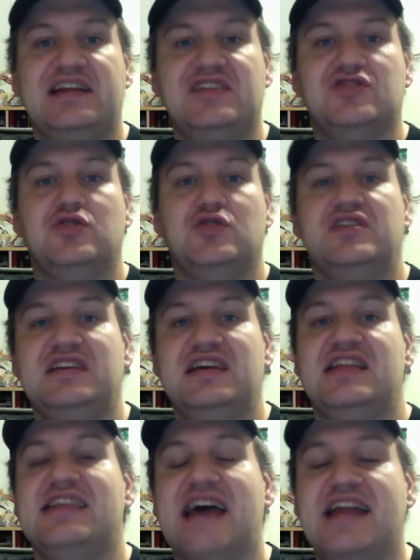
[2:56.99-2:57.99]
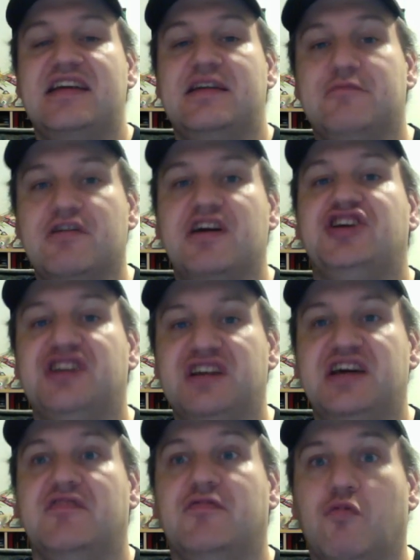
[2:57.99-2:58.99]
it's good to get that impression
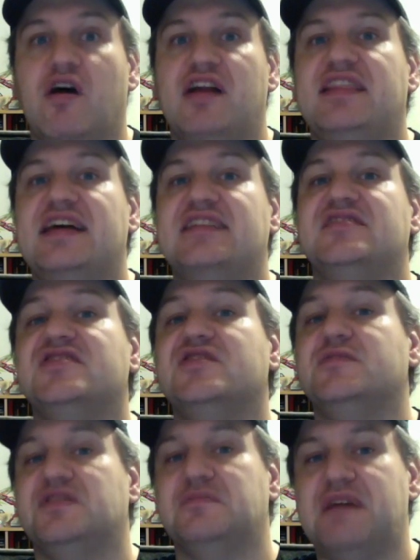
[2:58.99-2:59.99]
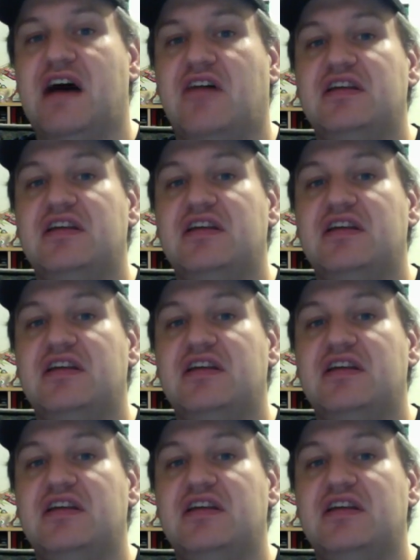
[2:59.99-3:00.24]
of what that system is about